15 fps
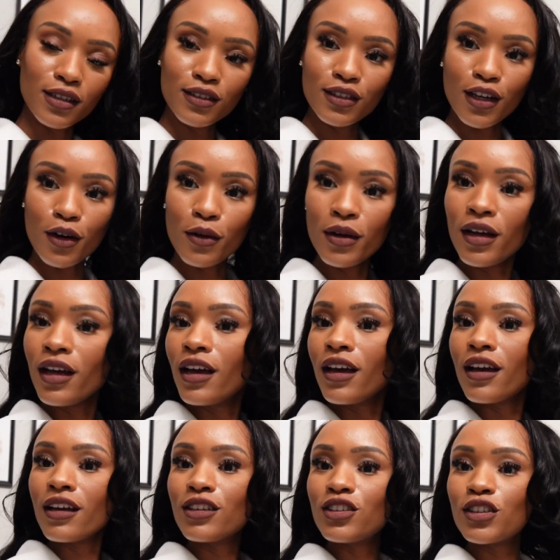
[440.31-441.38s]
So
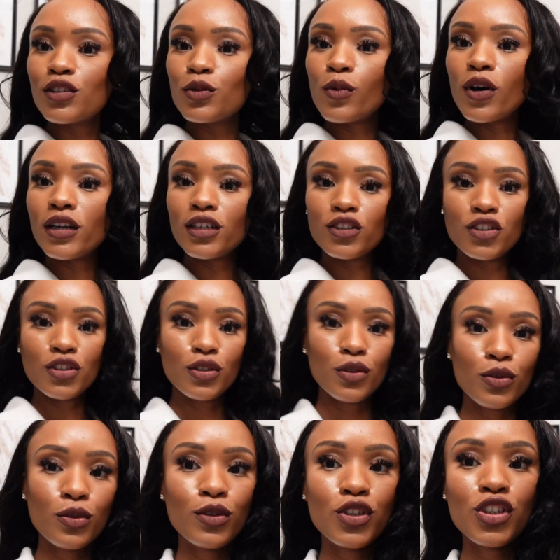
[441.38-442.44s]
just wanted
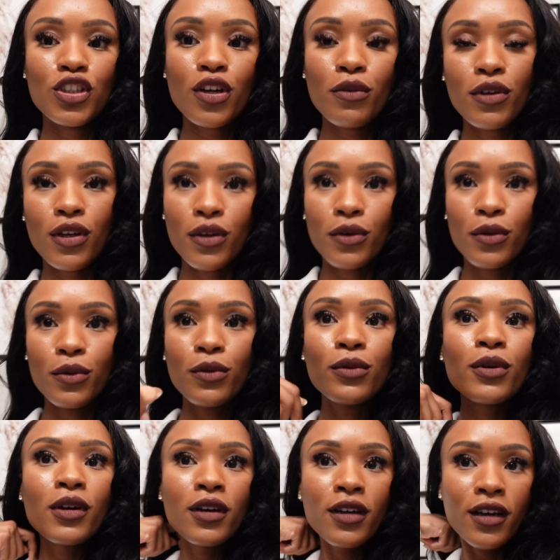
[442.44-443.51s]
to show you
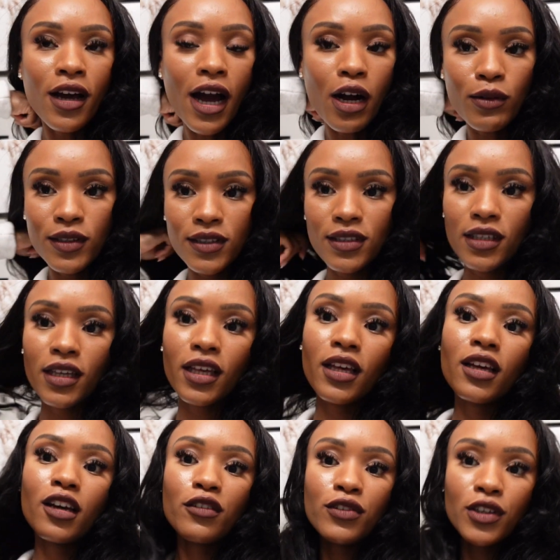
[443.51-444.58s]
how it's
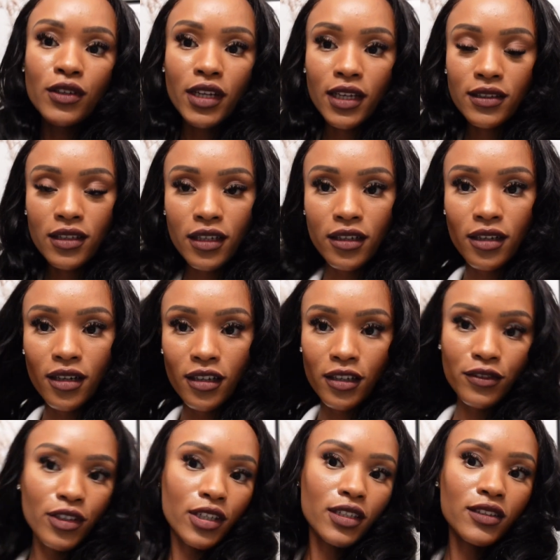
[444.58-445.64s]
looking a few days later. If
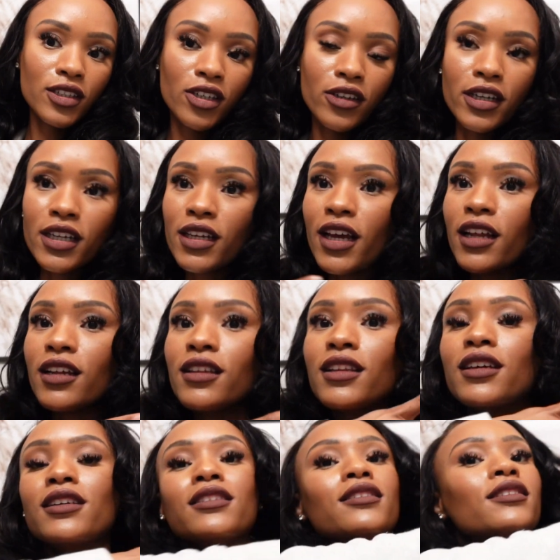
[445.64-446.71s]
you're considering getting
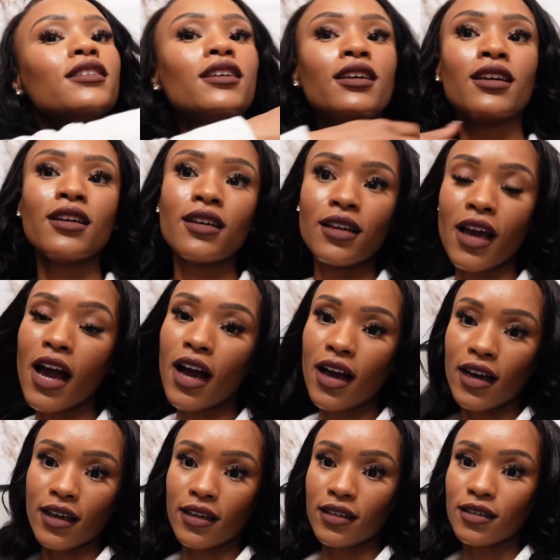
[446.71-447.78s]
this,
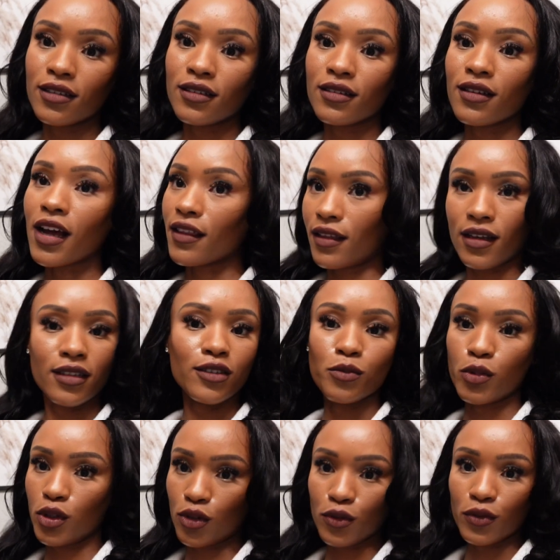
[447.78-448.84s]
I think it's
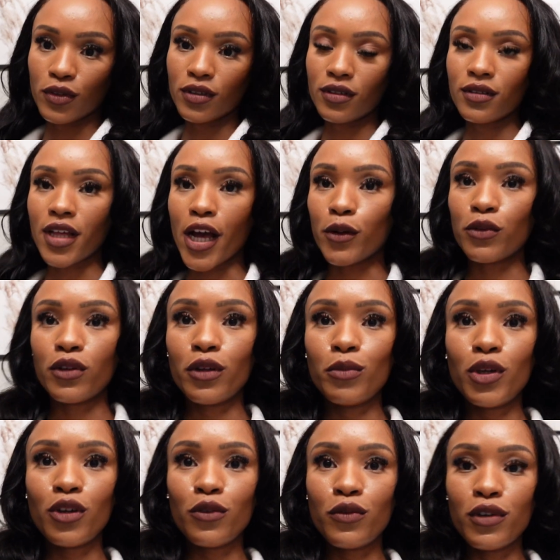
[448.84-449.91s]
beautiful, absolutely
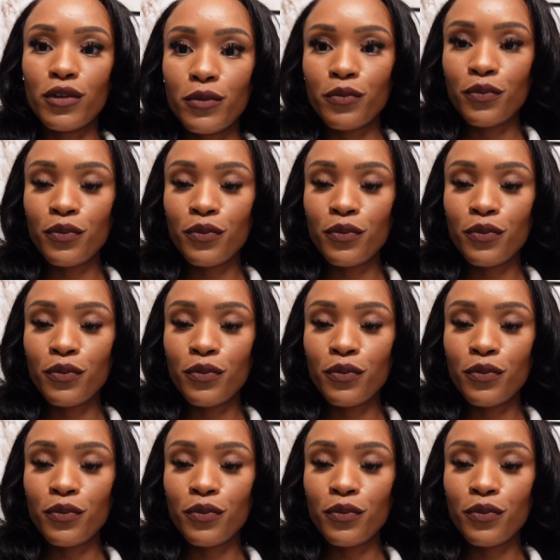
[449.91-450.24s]
beautiful.